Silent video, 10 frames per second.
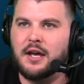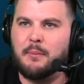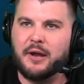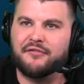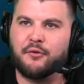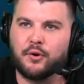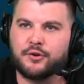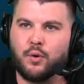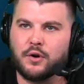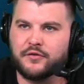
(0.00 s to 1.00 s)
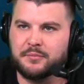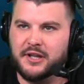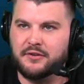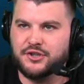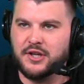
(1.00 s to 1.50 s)
How about a fourth quarter from
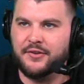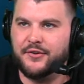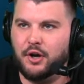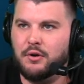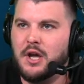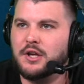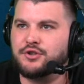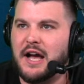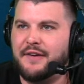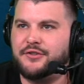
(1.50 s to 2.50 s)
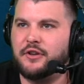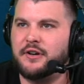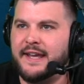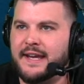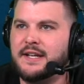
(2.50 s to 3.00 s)
DiVincenzo? Drives to the
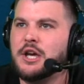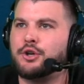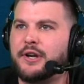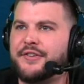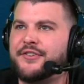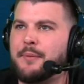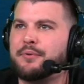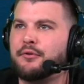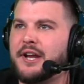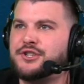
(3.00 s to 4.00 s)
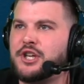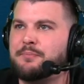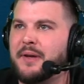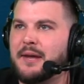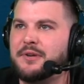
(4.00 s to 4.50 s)
lane, creates separation,
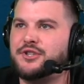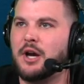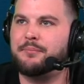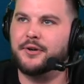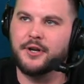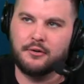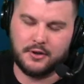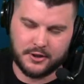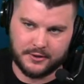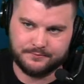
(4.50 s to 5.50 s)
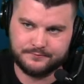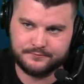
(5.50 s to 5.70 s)
baby jumper, no good.